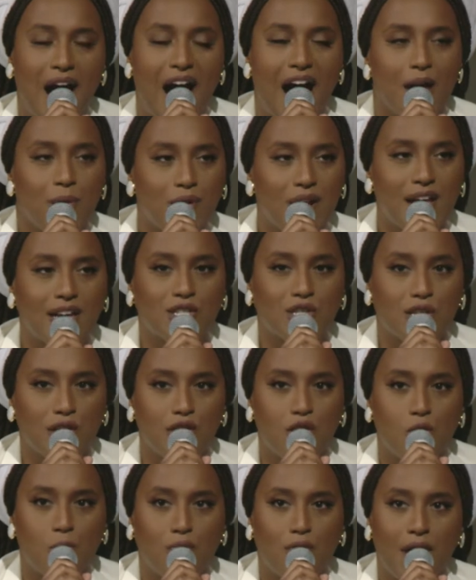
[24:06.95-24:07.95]
I would actually,
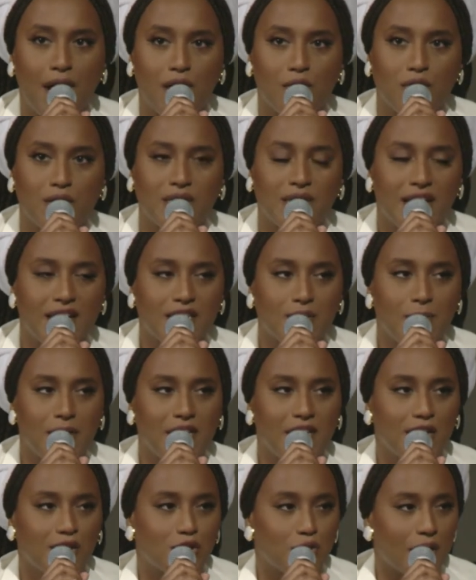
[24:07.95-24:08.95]
though, prioritize
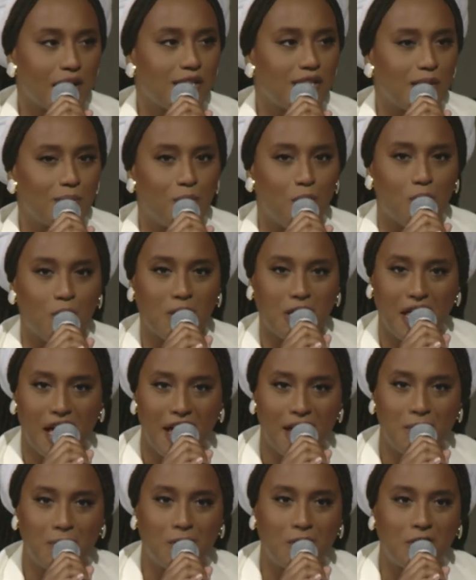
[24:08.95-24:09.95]
making transit more
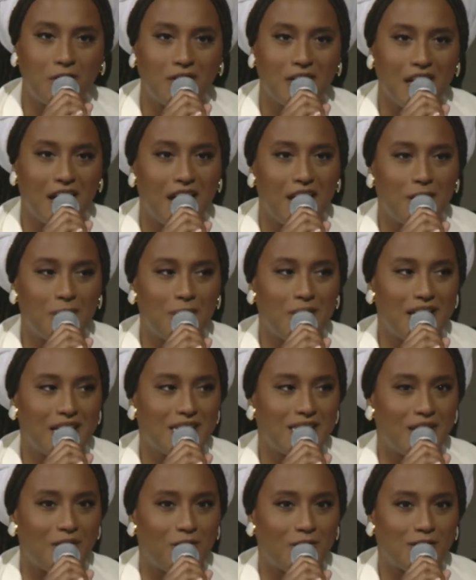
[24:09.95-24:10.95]
reliable in
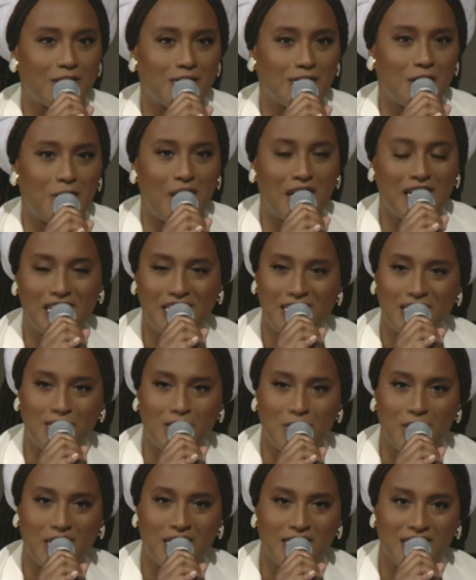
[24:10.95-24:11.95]
San Francisco and in
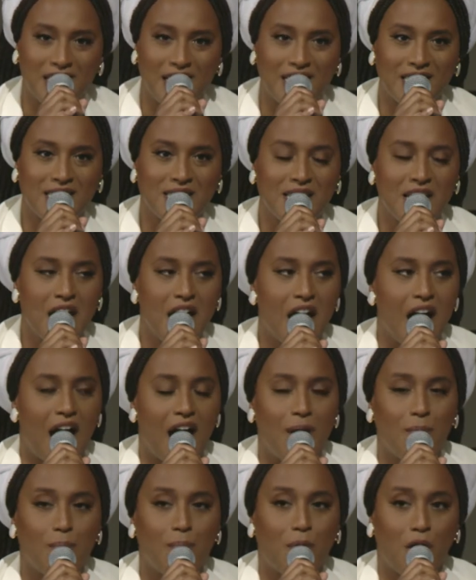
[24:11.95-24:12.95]
District 6.
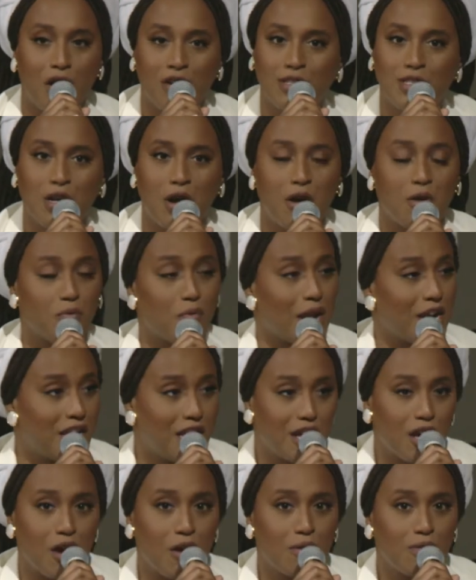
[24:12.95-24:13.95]
BART already
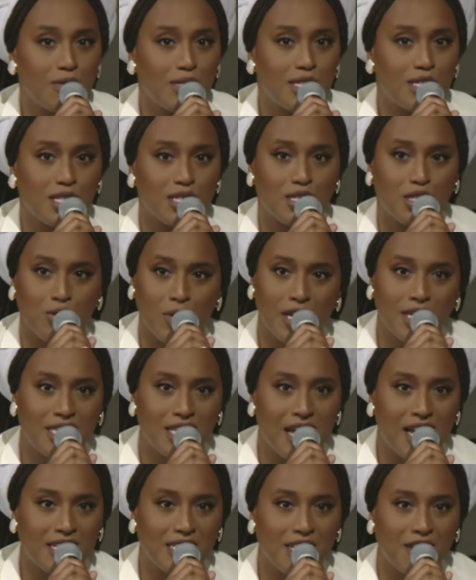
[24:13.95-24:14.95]
goes straight to
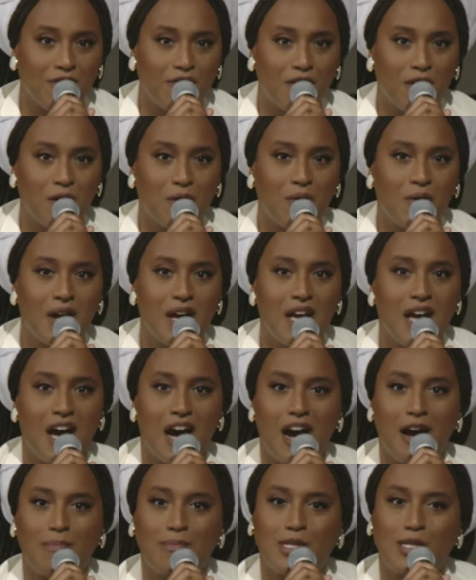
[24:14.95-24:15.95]
SFO,
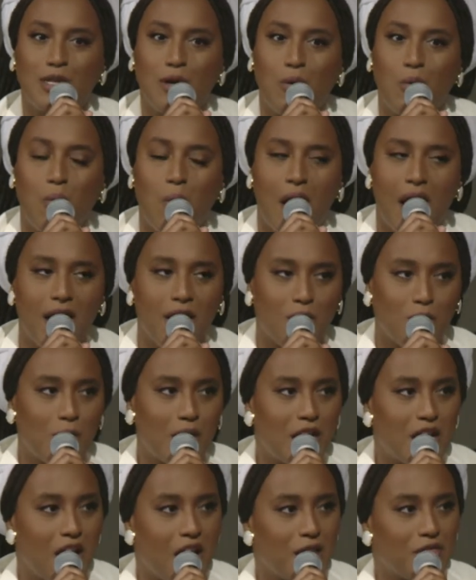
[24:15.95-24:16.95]
so why are we
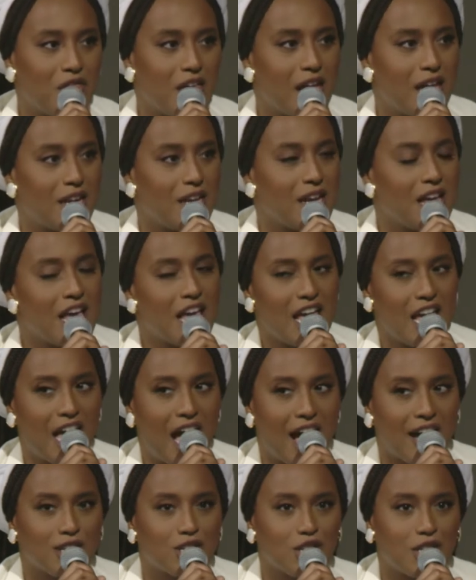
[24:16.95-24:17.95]
not then
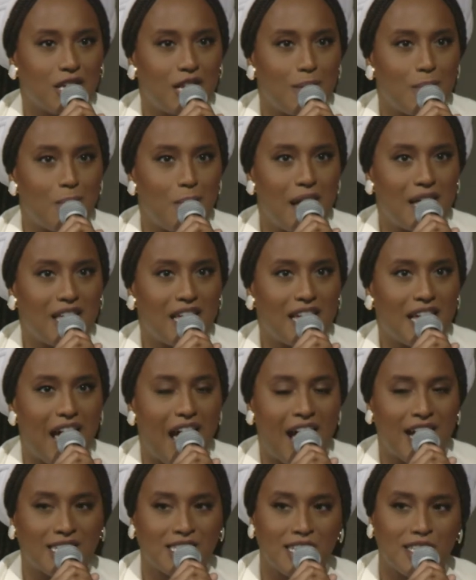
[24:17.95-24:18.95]
actually making
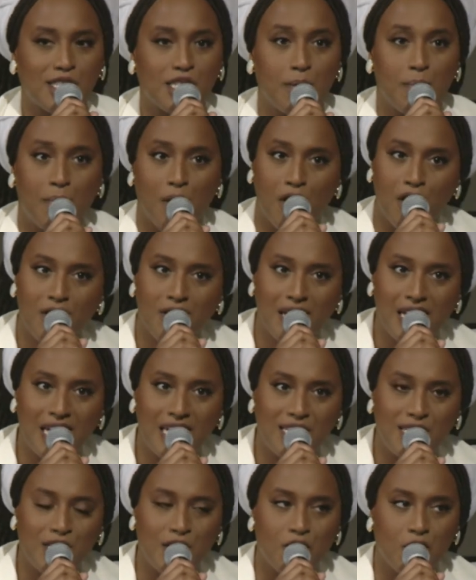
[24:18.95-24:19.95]
access to BART
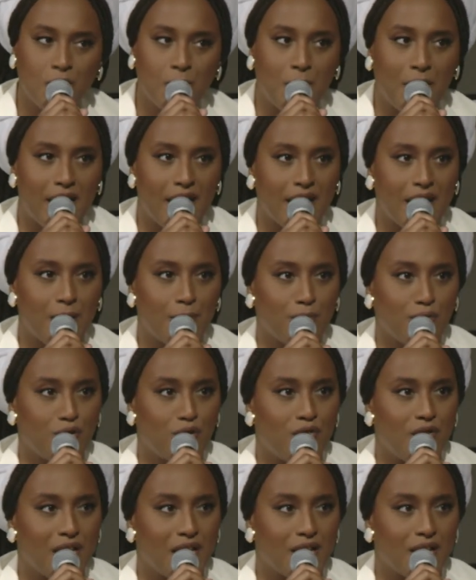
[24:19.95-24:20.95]
easier by
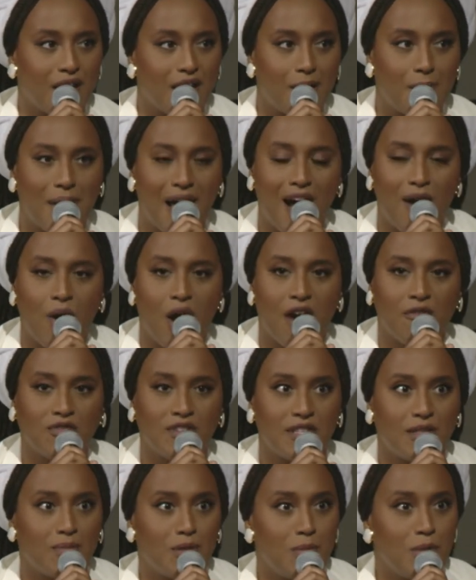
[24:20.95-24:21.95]
improving how
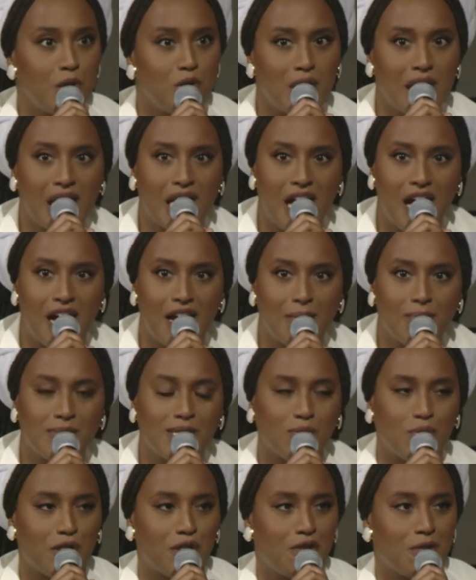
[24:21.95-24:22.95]
often Muni comes,
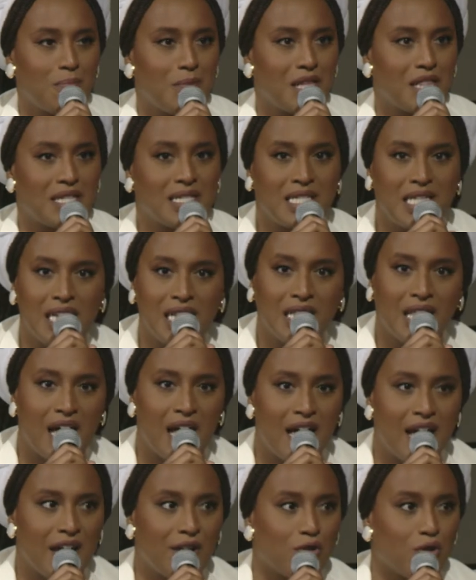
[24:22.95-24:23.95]
whether it be the
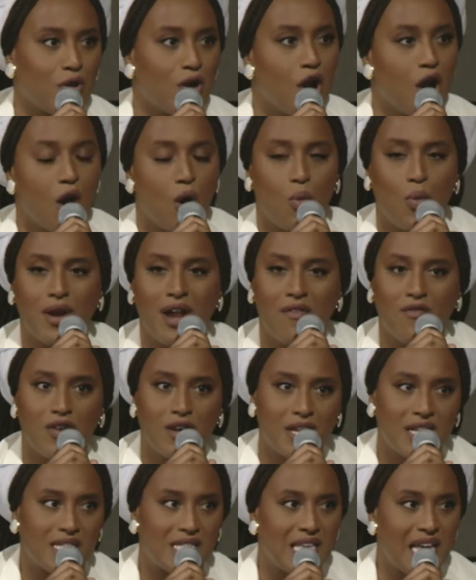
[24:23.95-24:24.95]
T-line or whatever it
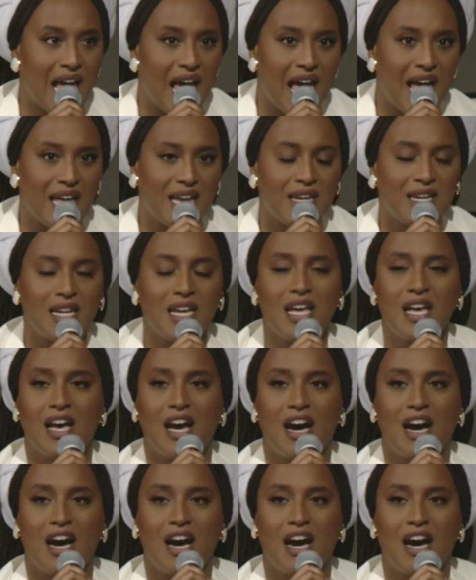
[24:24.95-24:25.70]
is, the N.